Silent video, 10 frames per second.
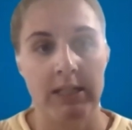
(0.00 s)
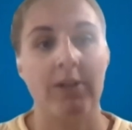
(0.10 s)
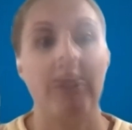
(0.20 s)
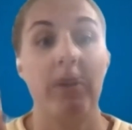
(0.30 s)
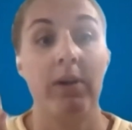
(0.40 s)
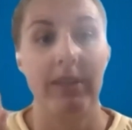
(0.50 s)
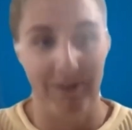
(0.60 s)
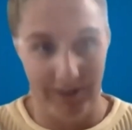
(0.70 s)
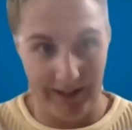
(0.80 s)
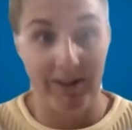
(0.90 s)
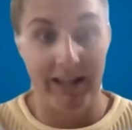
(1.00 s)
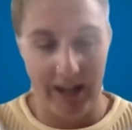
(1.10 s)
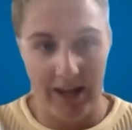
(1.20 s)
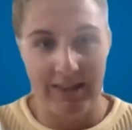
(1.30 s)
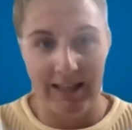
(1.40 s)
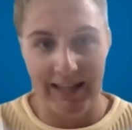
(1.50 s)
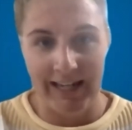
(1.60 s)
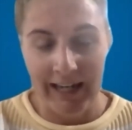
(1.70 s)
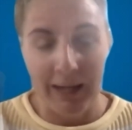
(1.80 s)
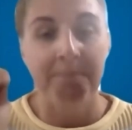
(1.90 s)
So you click on the
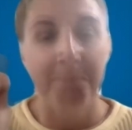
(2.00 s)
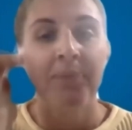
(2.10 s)
link.